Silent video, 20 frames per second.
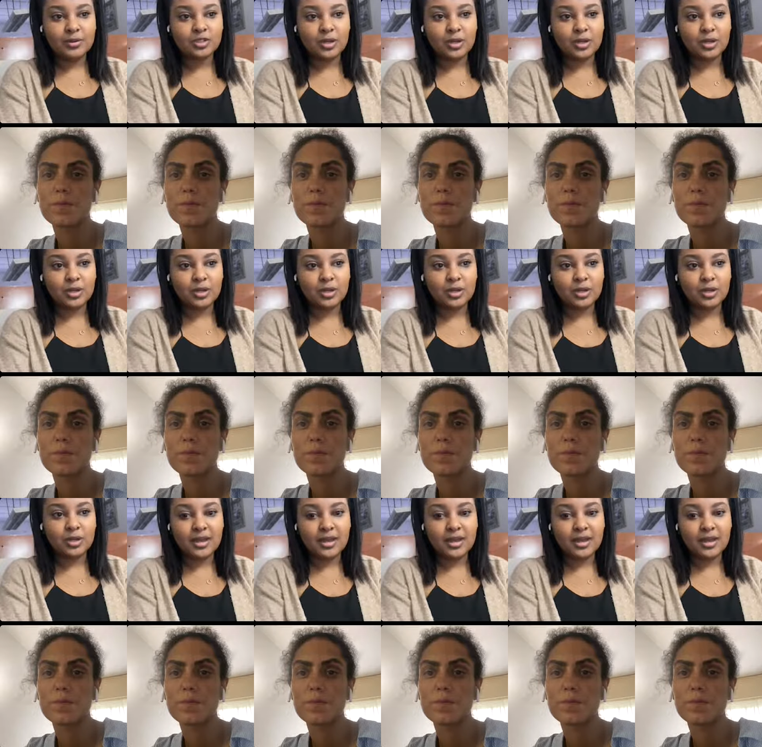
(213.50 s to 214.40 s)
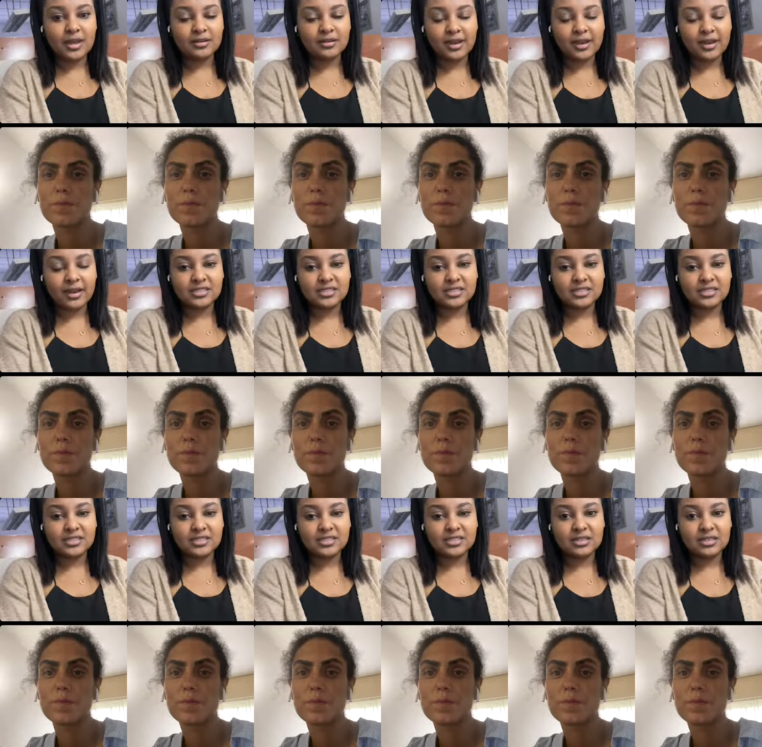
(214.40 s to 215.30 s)
Speaker 1: jump right, I guess, into
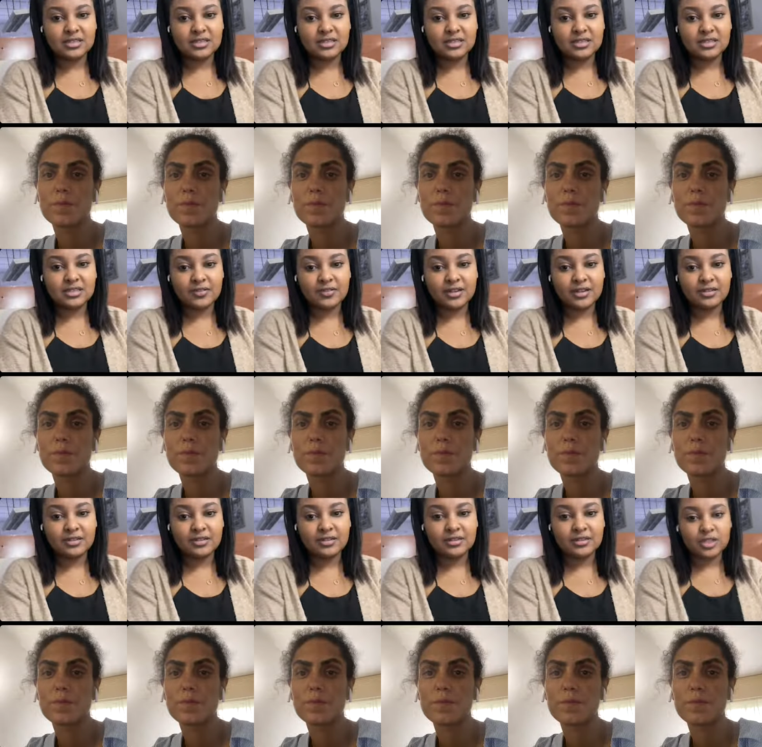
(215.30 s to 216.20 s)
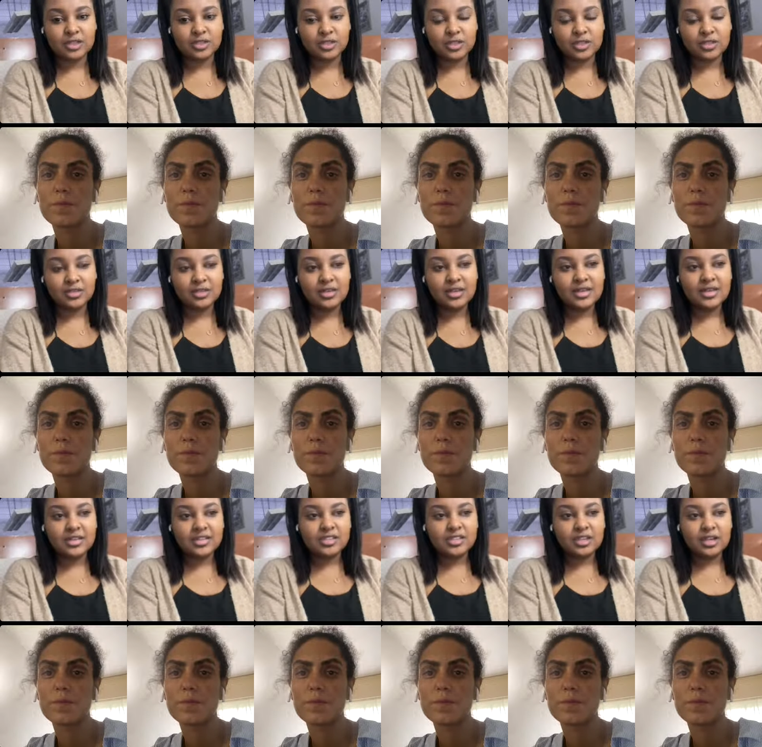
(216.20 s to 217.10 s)
the, the fun discussion,
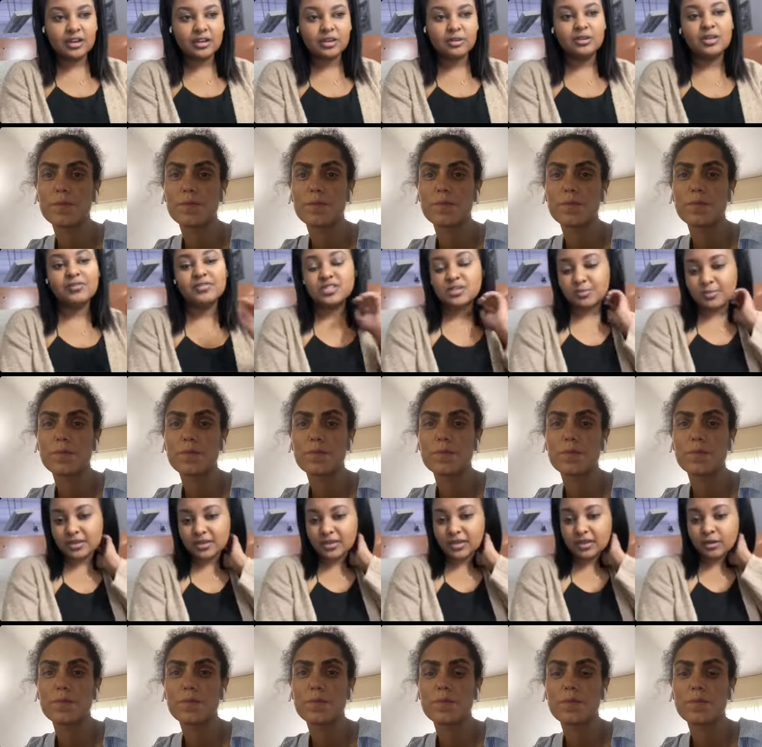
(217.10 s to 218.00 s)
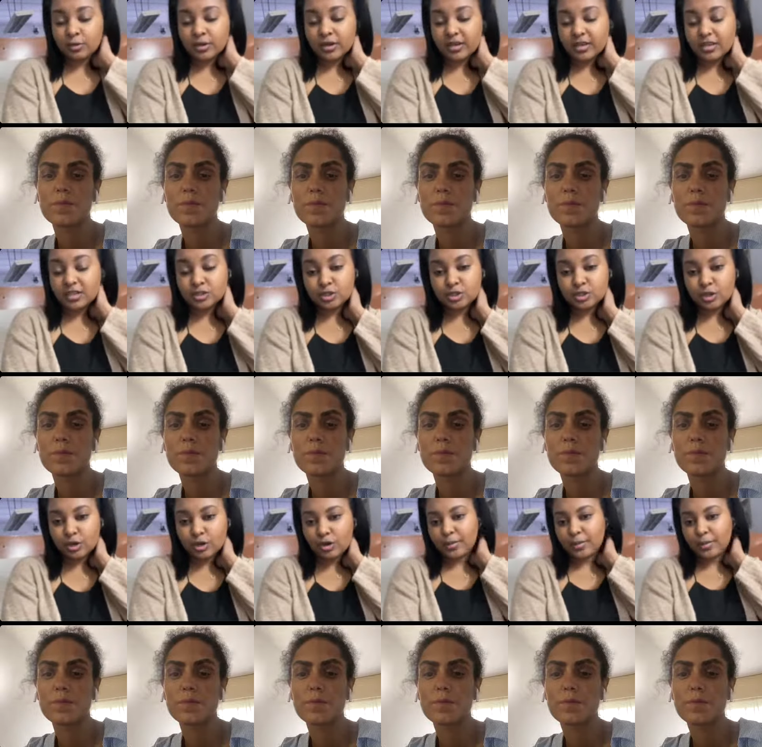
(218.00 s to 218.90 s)
Sara, can you give us a big, a quick intro
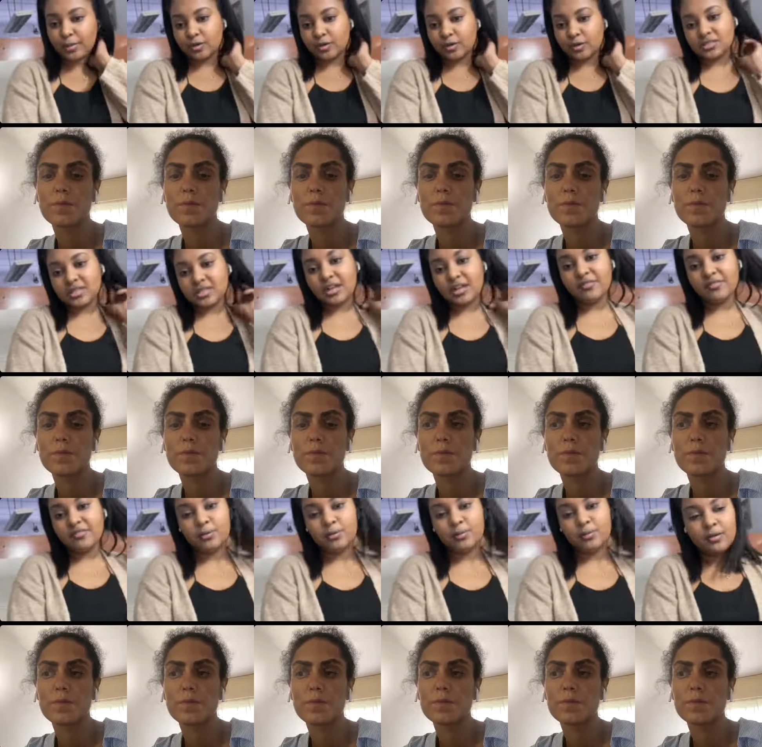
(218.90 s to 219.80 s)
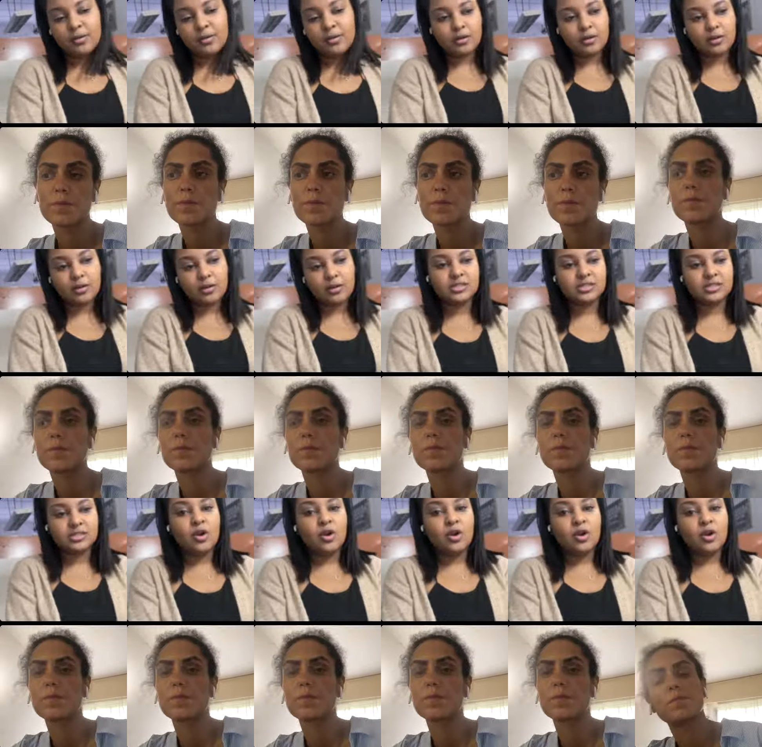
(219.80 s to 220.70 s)
about yourself, your background,
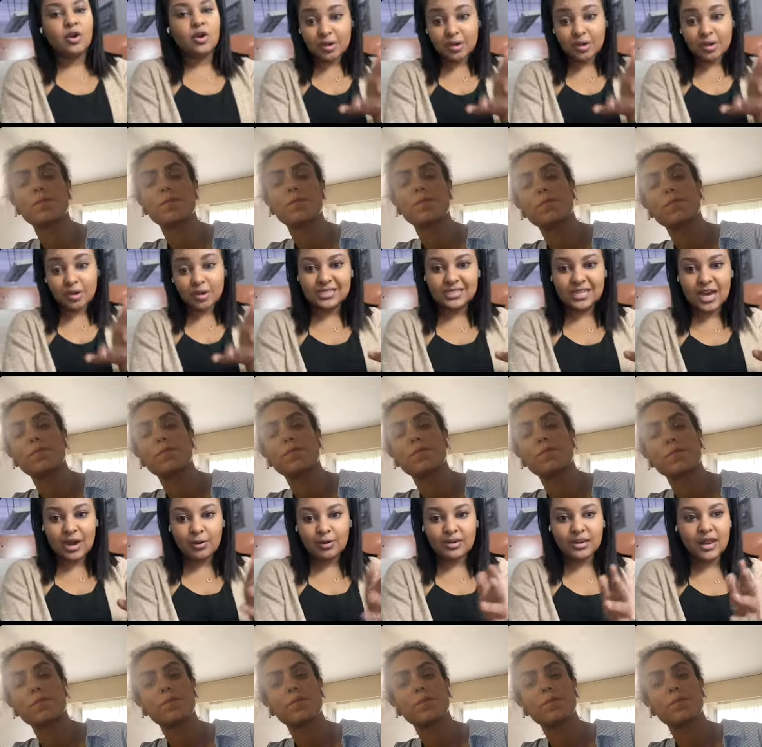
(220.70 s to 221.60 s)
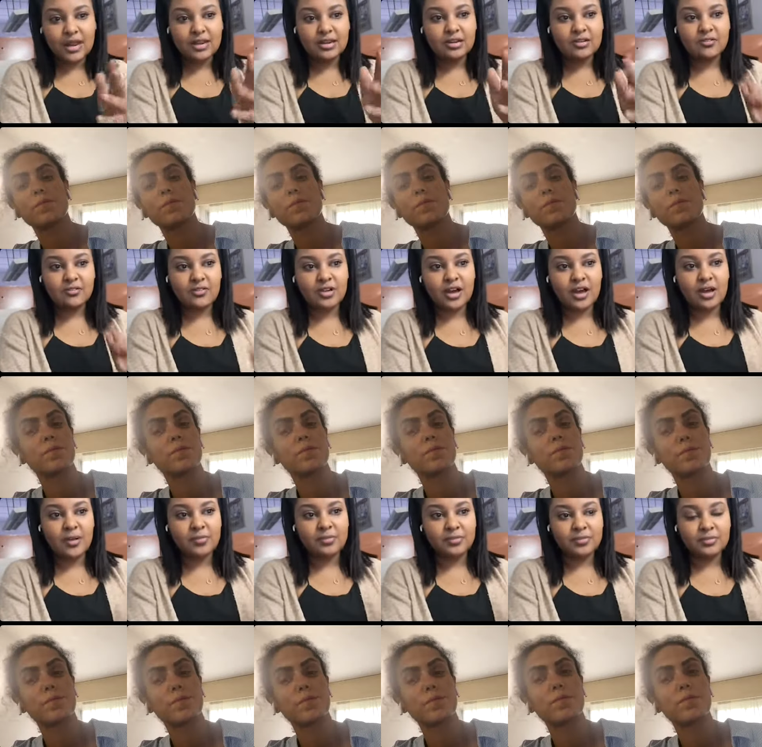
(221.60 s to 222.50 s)
where you're based now, and kind of
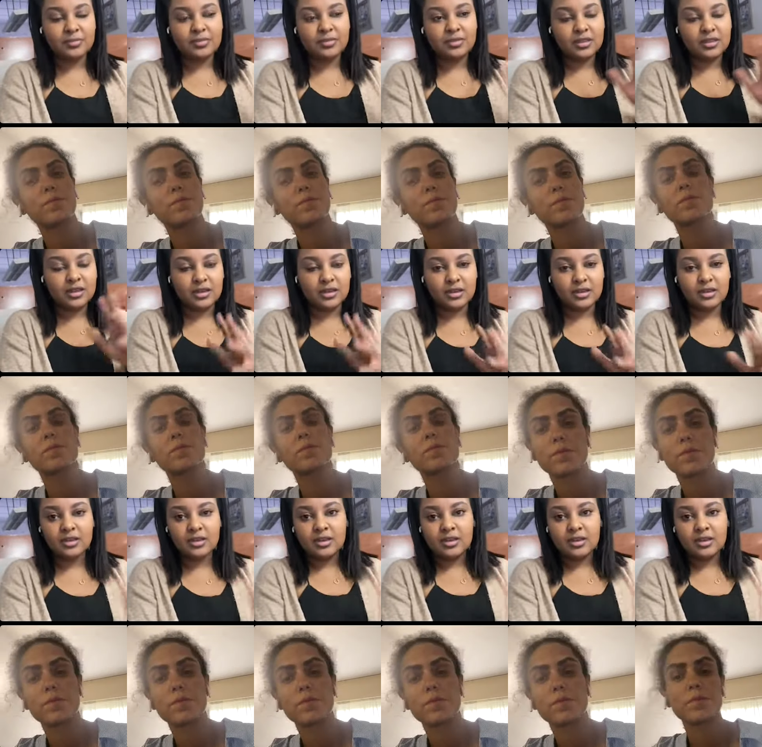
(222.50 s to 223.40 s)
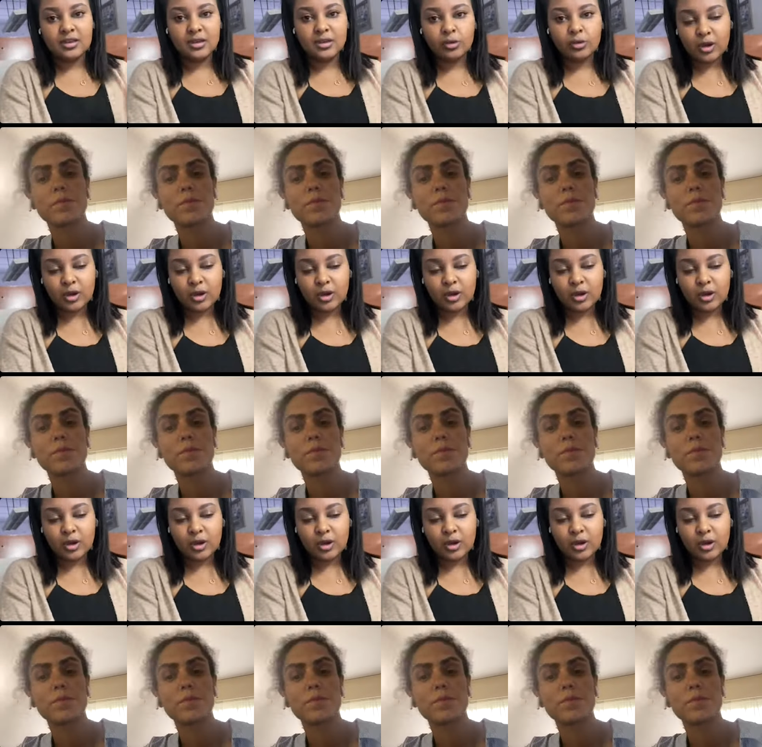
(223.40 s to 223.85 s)
um, the quick